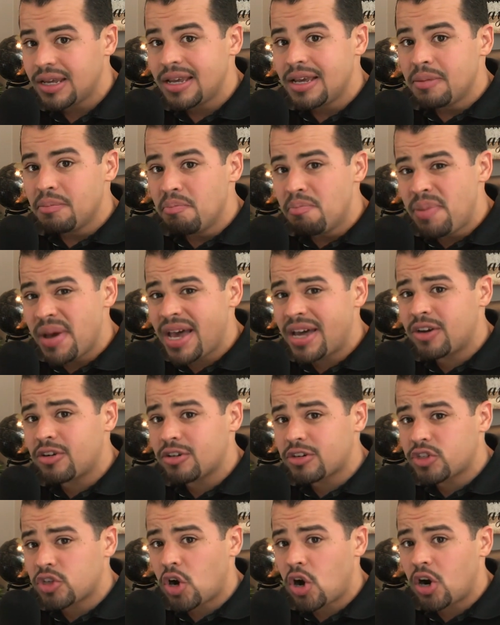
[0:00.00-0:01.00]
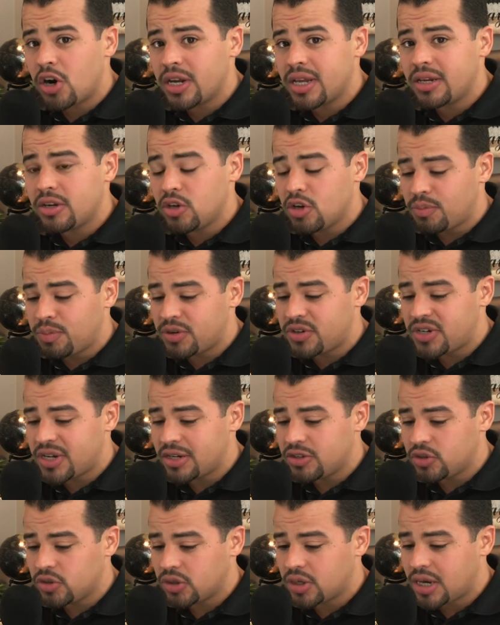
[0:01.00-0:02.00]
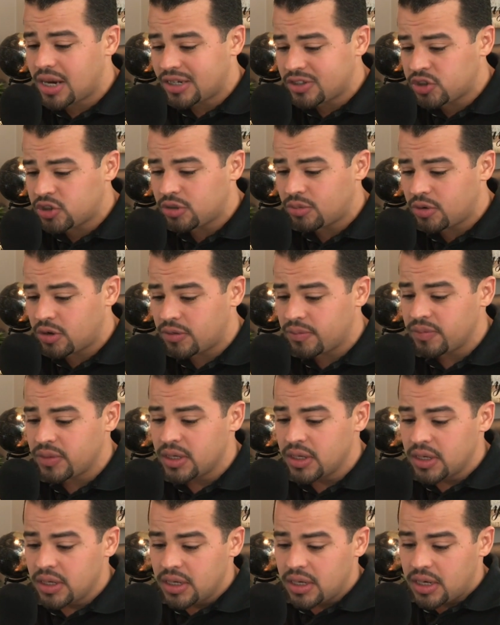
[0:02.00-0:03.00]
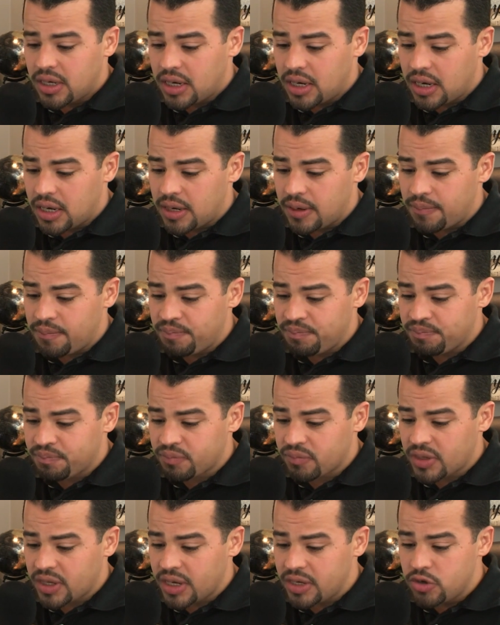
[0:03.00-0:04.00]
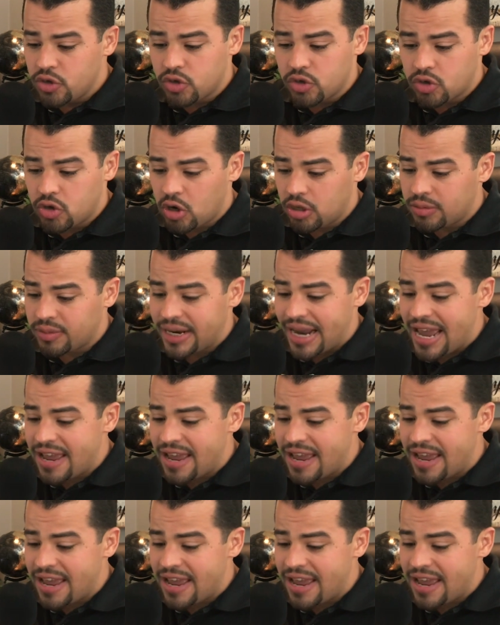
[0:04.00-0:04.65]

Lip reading: better target your potential customer. And you could call them at